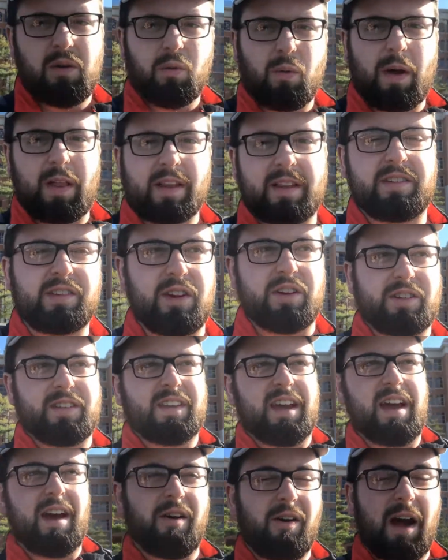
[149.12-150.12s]
Well, it
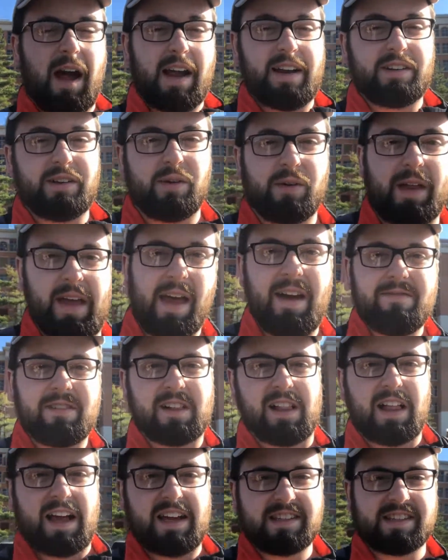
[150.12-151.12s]
turns out I don't have
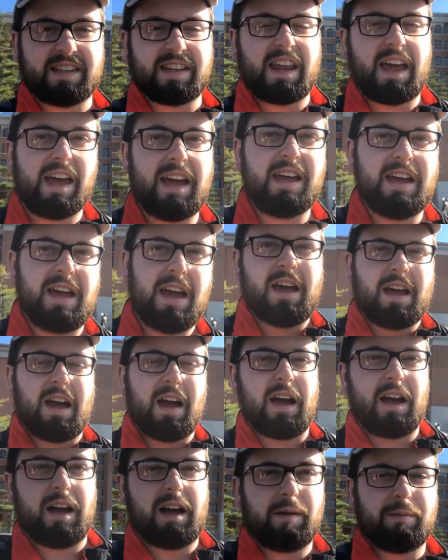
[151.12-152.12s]
class today
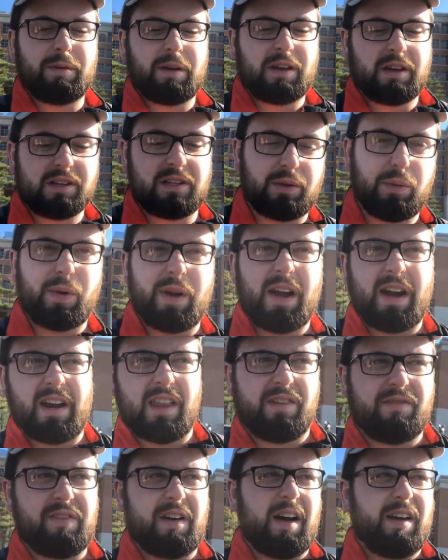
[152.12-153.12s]
uh, because three out
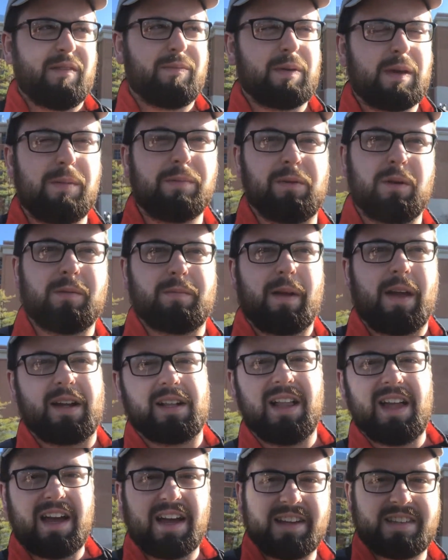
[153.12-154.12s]
of the five people in my
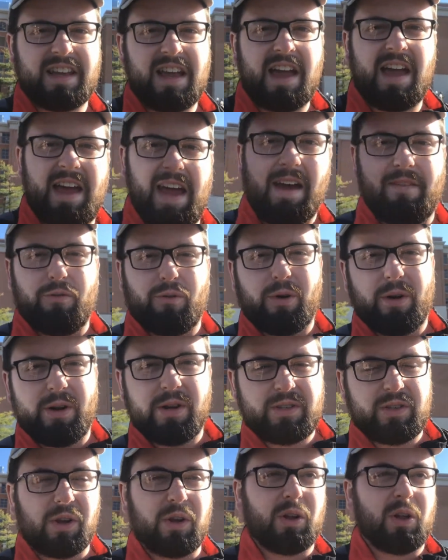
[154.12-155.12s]
class have a
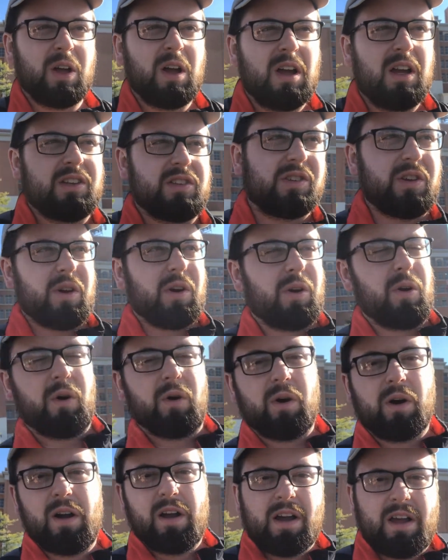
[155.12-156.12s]
rehearsal.
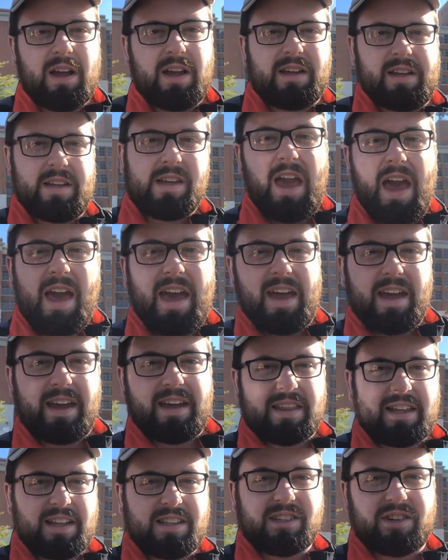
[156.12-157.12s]
So
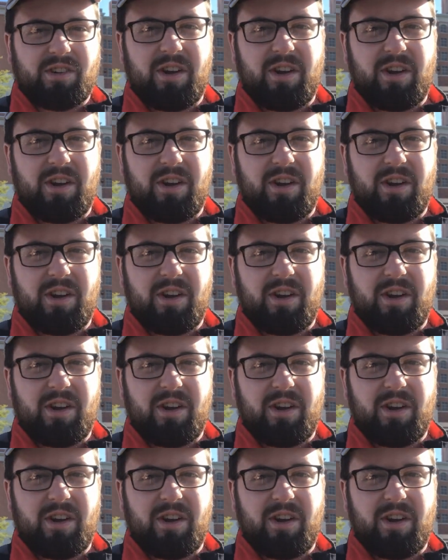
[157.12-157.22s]
yay, that's